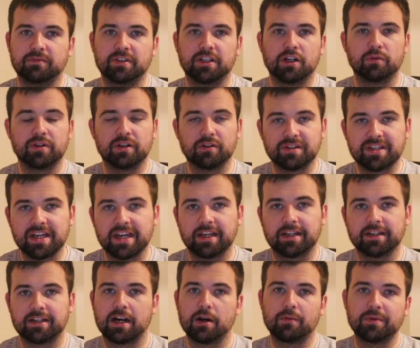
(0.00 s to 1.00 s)
you know, you were
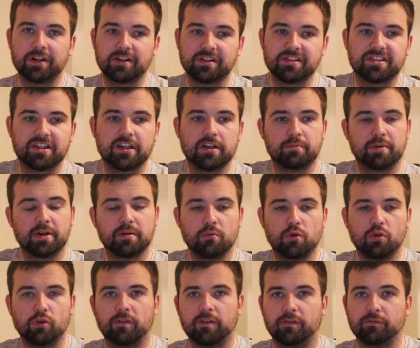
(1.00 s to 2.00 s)
thinking, are we going to see a bit
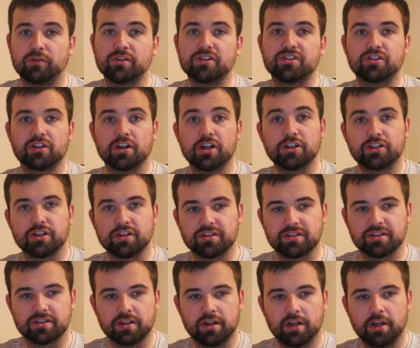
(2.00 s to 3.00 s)
more of a
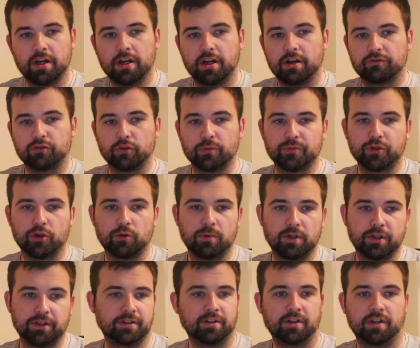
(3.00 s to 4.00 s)
resurgence from
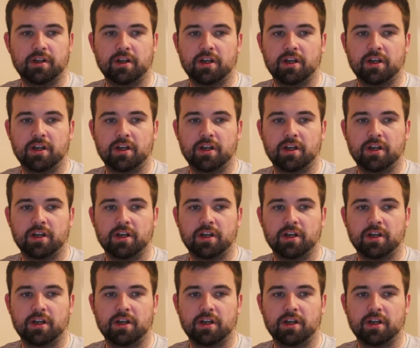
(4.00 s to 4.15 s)
Dublin?